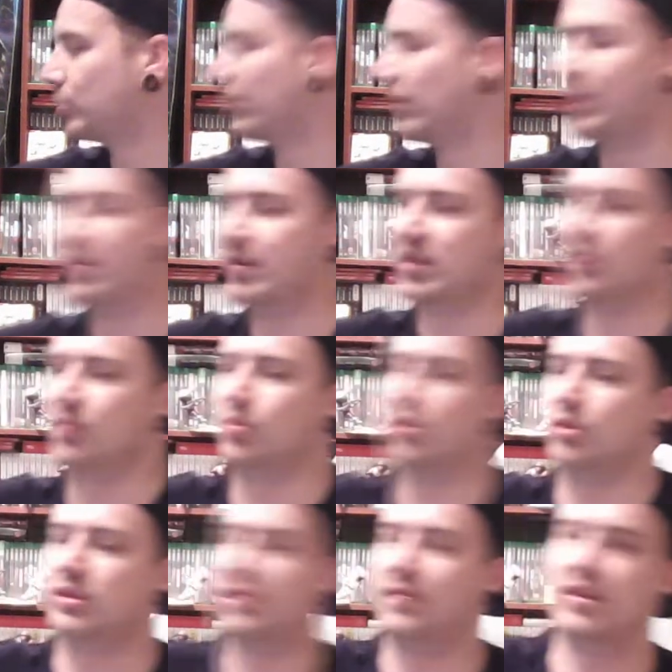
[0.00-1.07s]
that I picked up
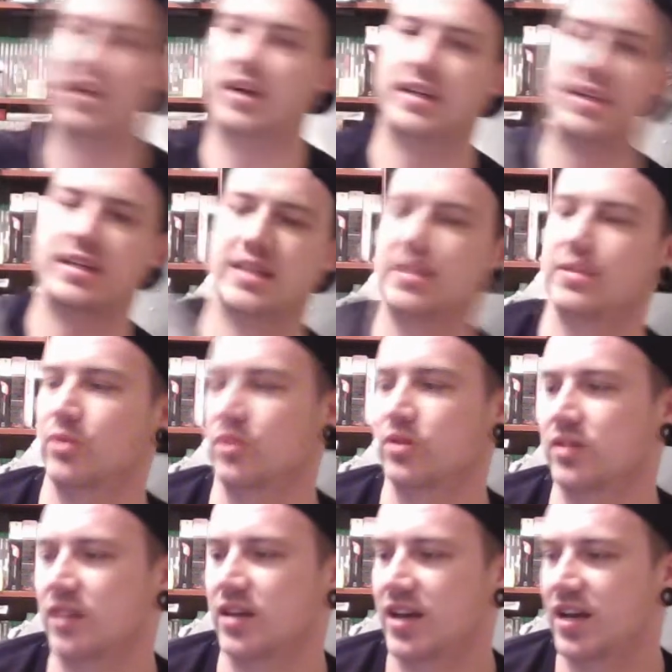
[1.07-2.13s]
was something that I needed,
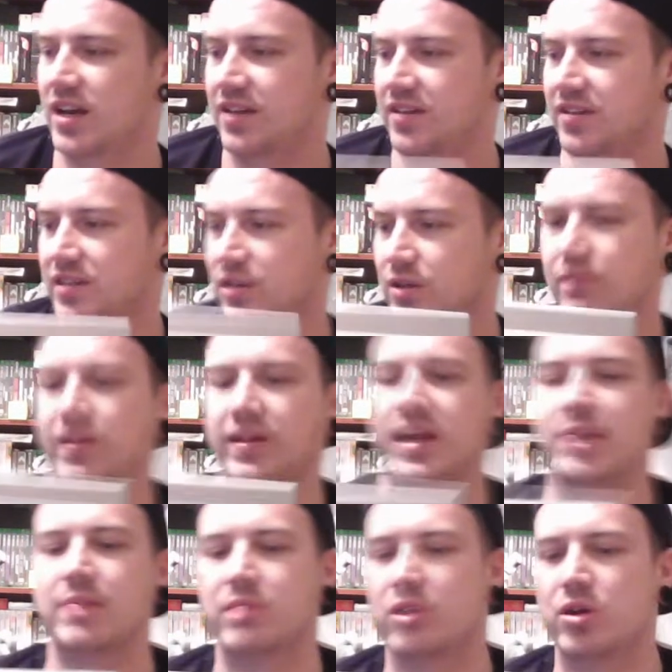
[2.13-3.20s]
was the silver
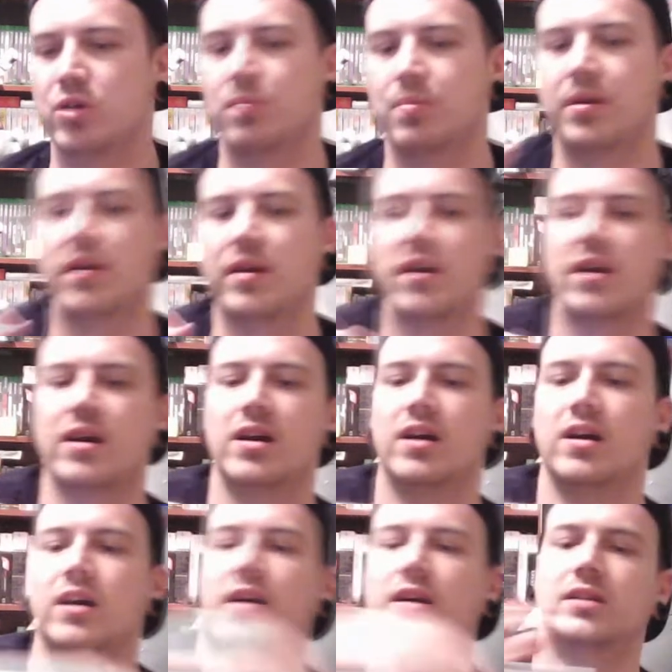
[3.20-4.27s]
GameCube.
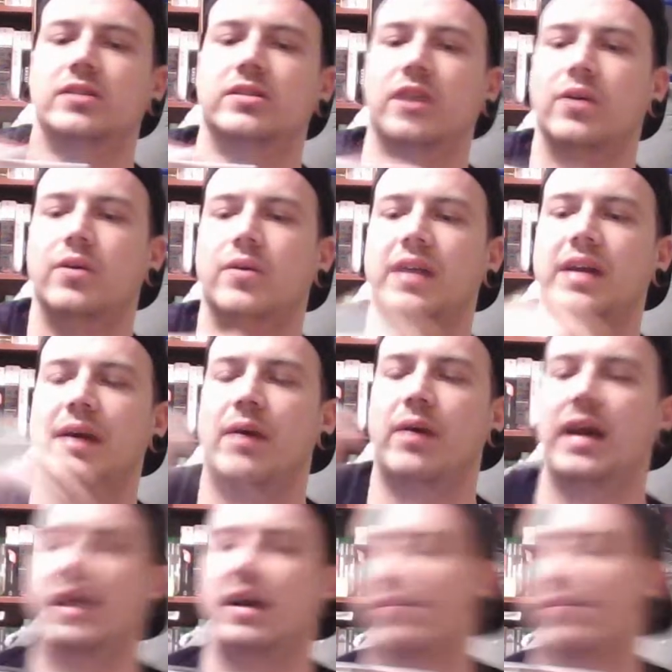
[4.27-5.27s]
So now I have